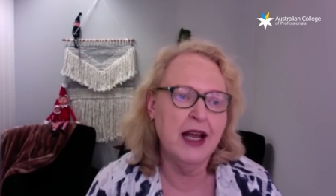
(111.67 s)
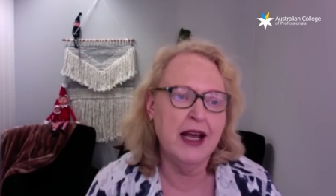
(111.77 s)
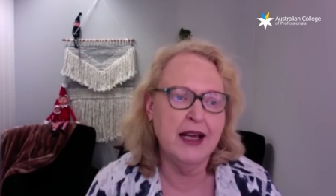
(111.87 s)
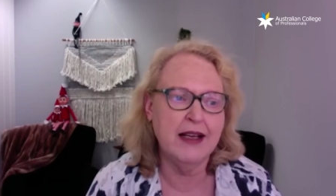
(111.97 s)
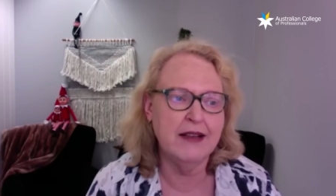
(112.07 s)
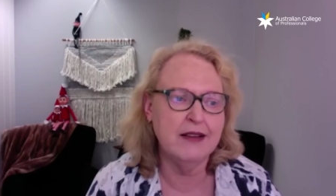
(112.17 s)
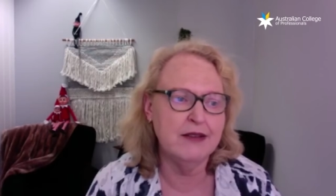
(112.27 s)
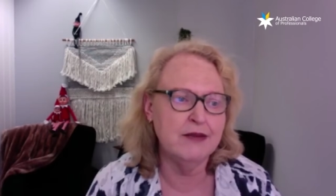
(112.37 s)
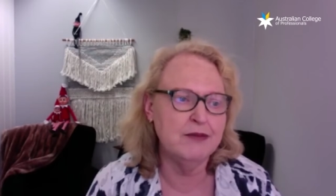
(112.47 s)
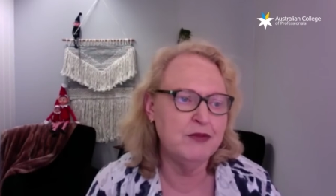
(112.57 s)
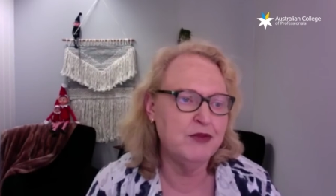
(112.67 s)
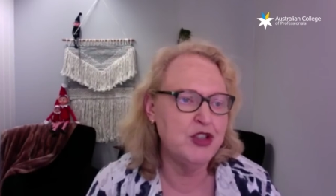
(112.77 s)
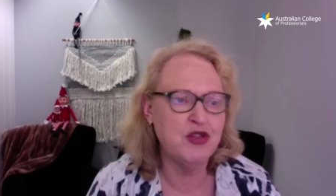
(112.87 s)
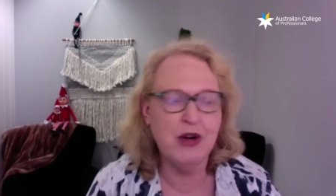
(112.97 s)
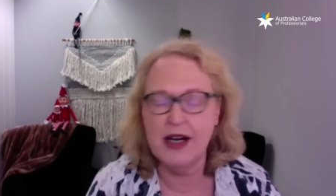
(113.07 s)
for
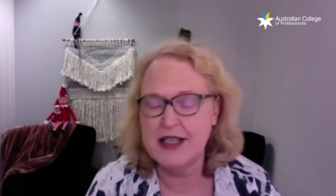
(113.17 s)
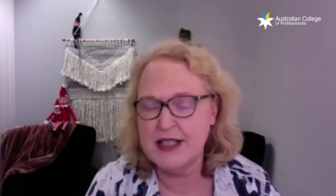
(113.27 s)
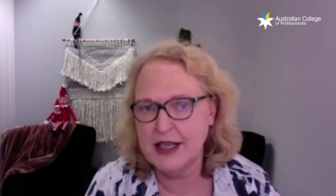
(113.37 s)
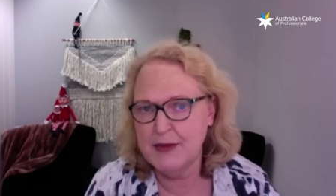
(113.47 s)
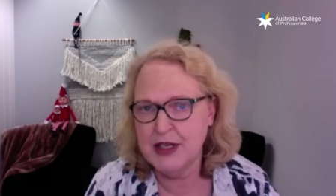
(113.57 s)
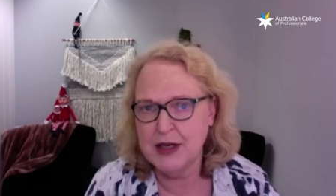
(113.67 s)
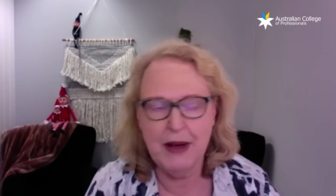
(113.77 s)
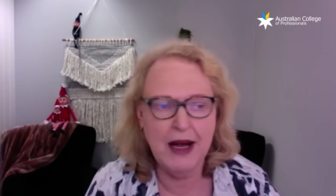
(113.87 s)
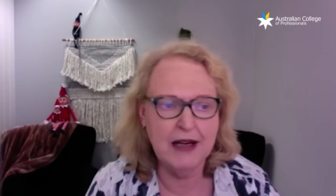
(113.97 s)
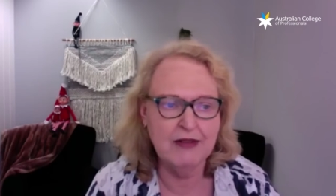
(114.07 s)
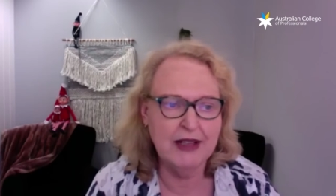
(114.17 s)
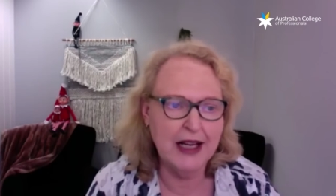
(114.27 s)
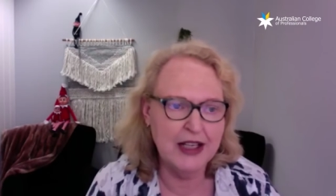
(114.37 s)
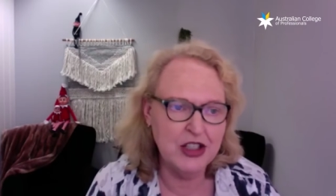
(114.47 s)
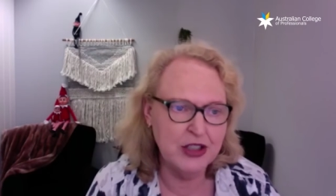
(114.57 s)
strata schemes that are part of
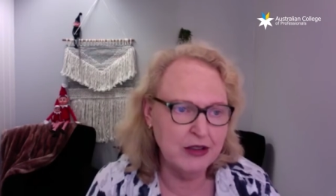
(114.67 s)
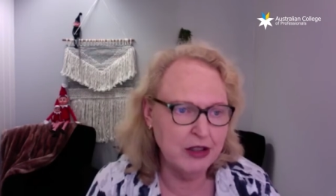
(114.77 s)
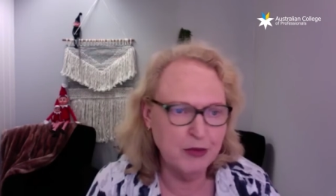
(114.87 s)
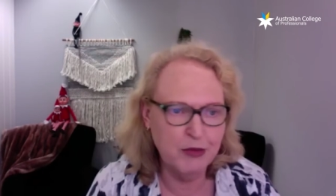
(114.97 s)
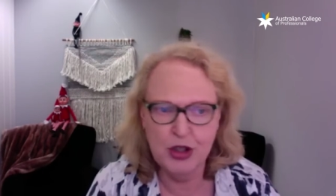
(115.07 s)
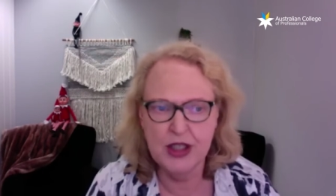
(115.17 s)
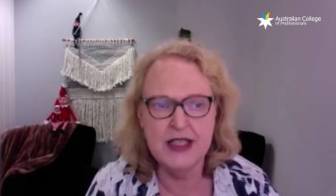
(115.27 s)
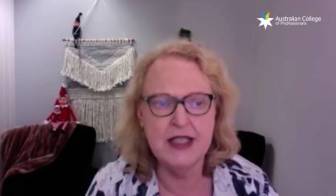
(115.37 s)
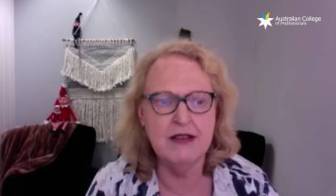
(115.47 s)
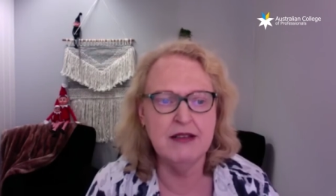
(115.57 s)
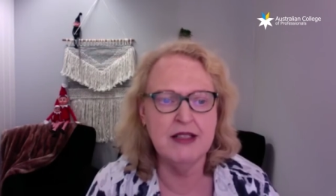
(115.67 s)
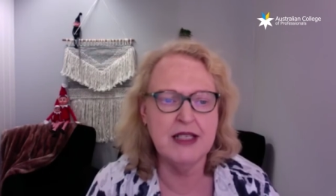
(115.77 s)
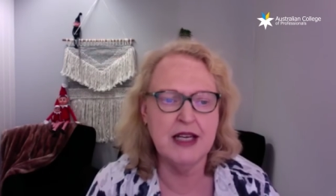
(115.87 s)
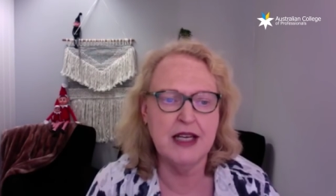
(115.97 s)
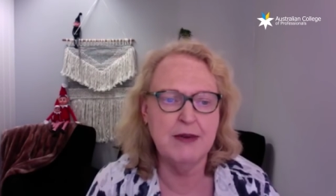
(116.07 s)
larger community
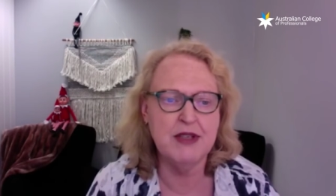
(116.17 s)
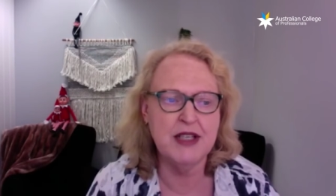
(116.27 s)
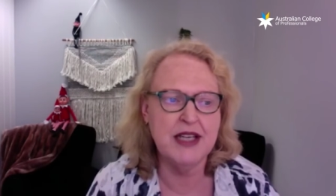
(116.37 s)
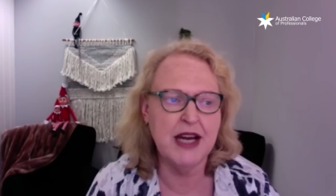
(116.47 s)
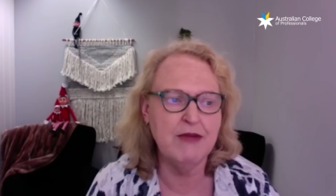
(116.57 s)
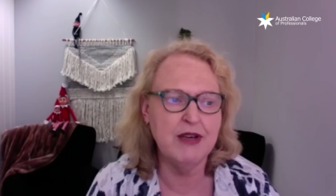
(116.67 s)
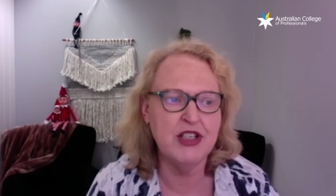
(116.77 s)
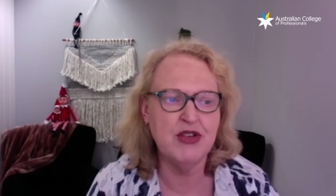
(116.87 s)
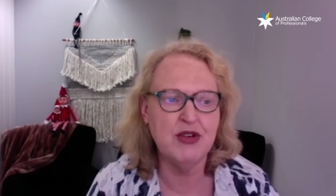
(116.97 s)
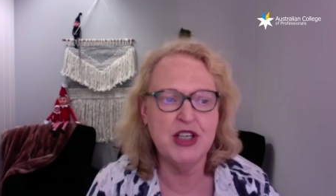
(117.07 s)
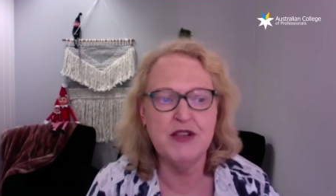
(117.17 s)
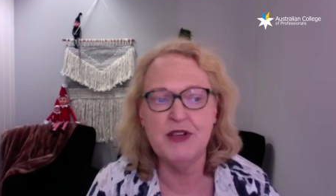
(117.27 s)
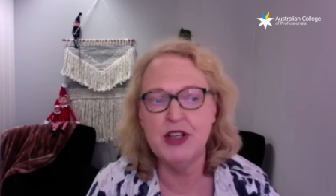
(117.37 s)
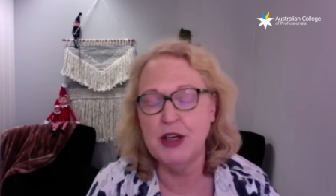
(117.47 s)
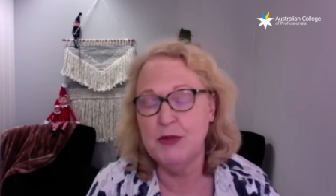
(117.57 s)
schemes, the date registration
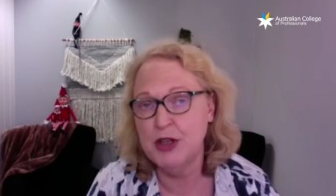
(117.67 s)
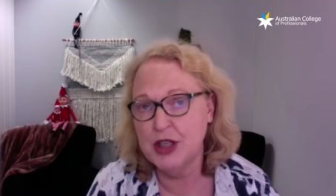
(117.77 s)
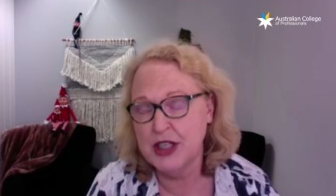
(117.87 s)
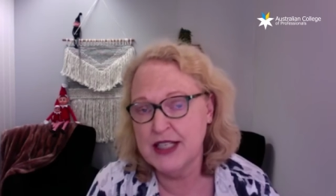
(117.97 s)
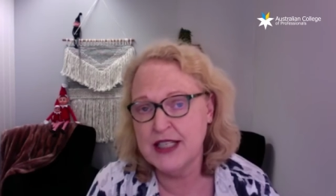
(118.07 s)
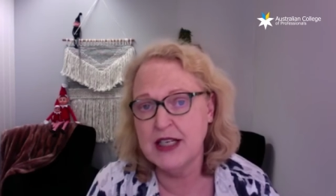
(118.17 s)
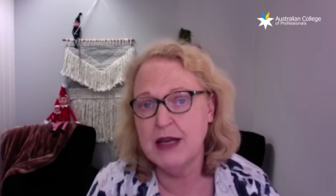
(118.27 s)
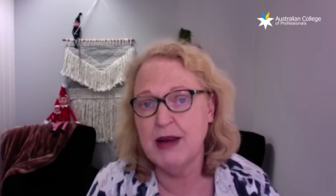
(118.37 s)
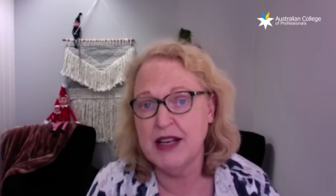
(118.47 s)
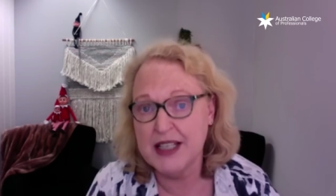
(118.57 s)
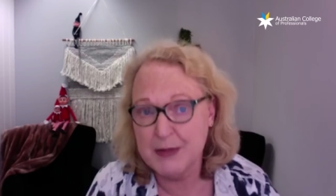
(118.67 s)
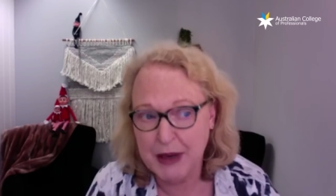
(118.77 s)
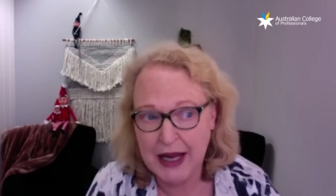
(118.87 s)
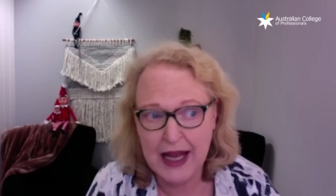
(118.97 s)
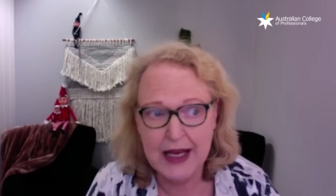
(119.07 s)
for the community scheme and its
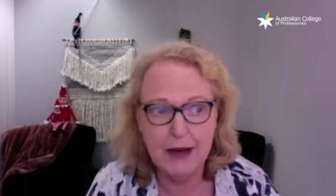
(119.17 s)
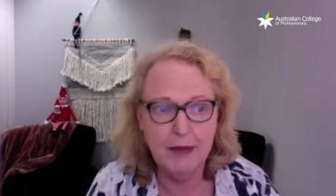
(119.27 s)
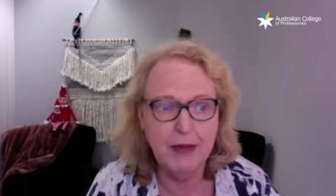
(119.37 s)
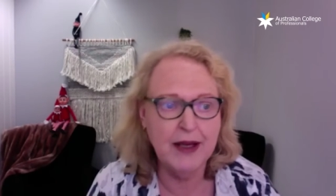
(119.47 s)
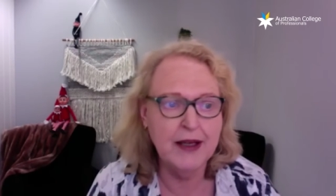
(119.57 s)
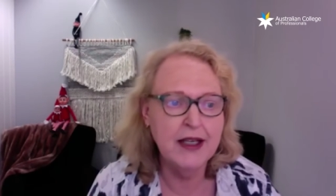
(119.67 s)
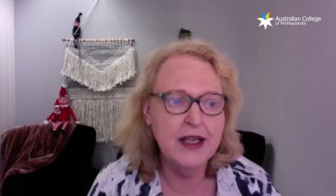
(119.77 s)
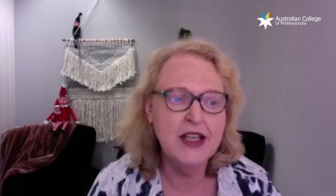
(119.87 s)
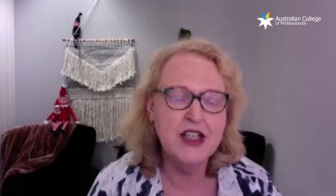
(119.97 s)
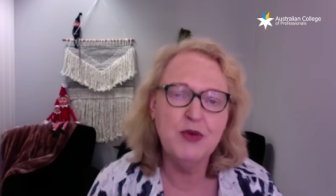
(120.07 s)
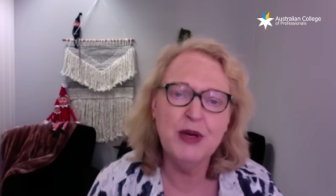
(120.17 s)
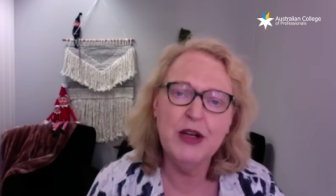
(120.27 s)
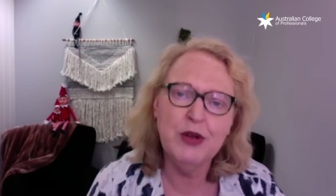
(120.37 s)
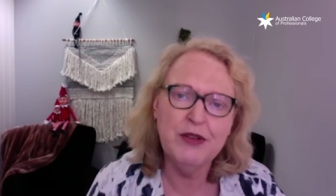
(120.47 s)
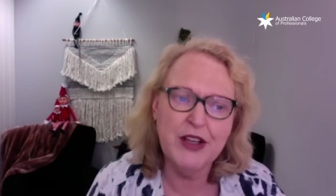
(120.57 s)
plan number. So
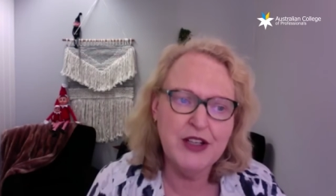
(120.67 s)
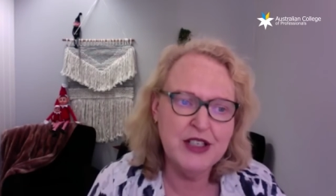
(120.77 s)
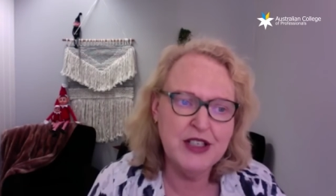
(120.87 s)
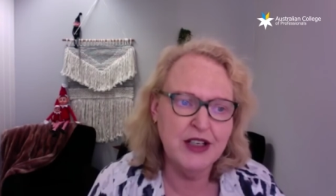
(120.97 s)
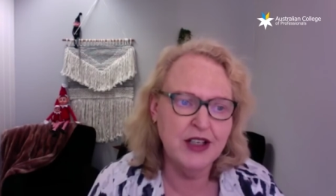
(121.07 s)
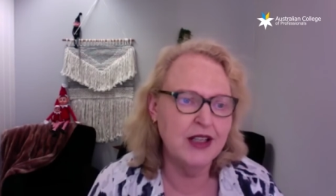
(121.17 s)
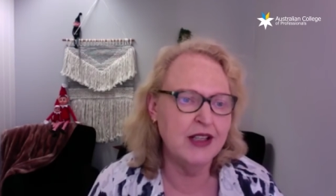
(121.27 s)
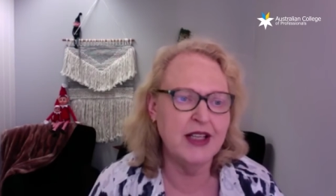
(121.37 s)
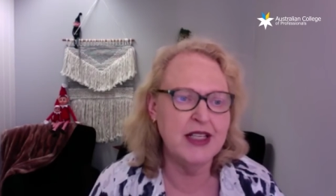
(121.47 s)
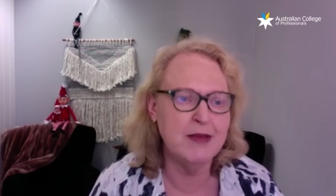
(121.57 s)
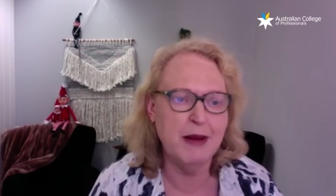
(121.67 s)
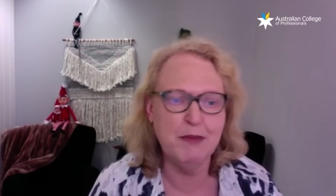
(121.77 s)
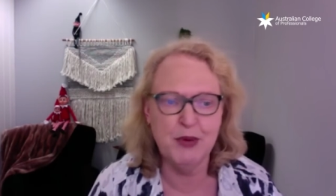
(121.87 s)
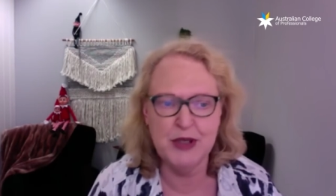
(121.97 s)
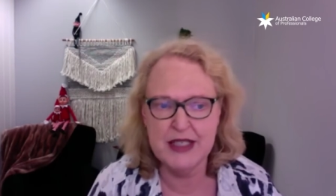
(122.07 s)
really all of those things
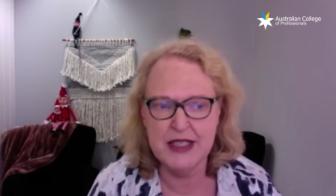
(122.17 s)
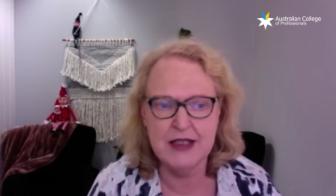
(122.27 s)
about precinct